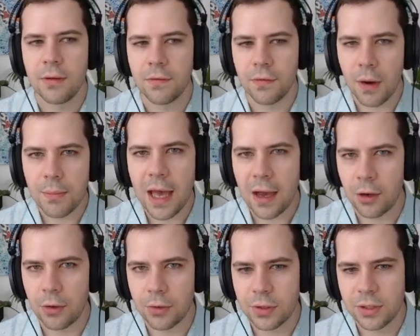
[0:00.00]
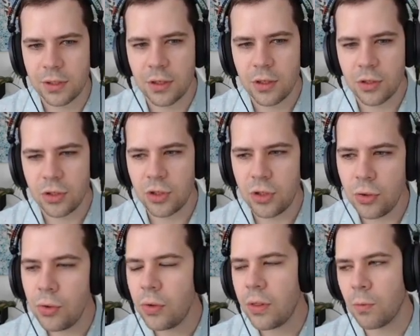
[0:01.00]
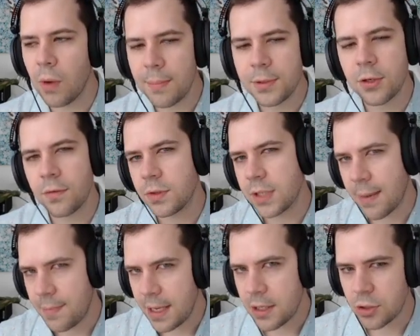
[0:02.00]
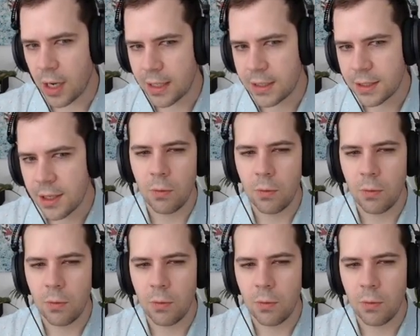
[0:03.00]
from that host to the web server's IP address